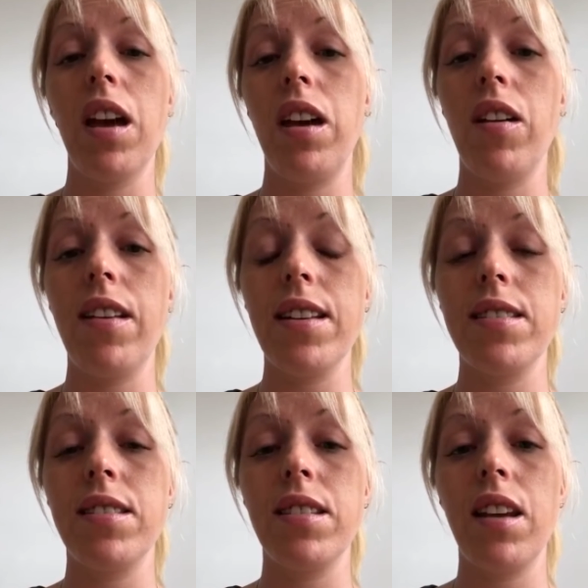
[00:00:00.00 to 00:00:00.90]

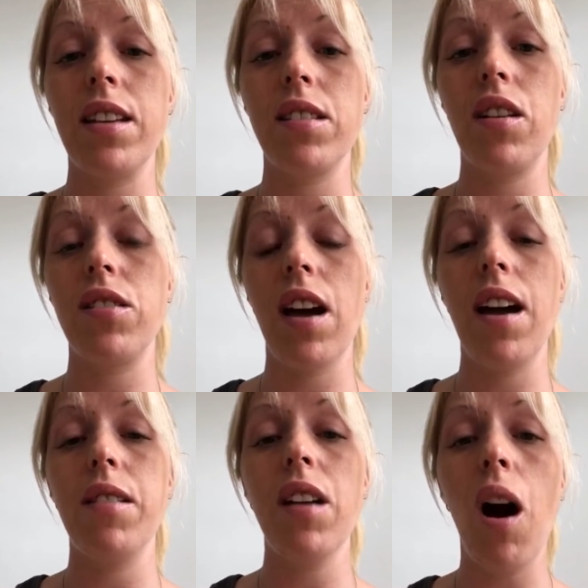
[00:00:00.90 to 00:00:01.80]
That's good.
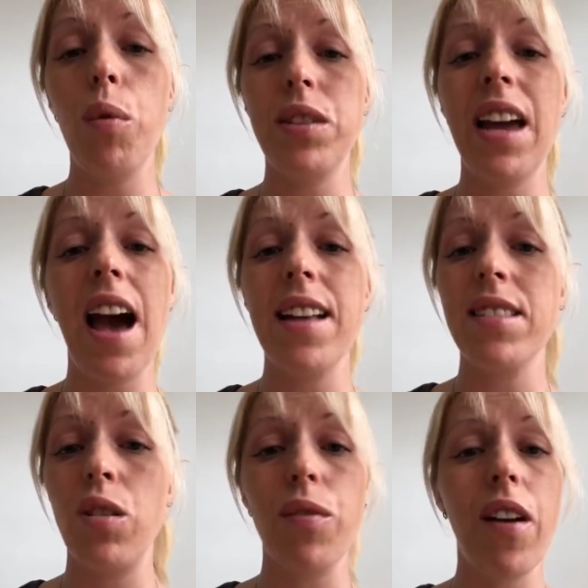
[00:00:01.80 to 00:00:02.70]
Older
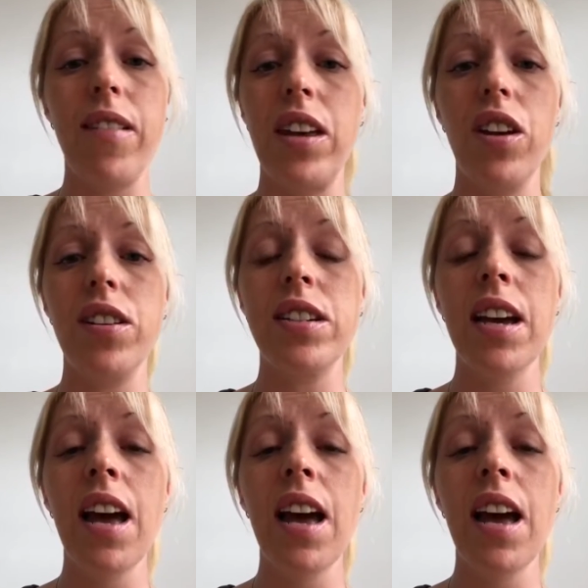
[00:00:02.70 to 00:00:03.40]
cats are not very good.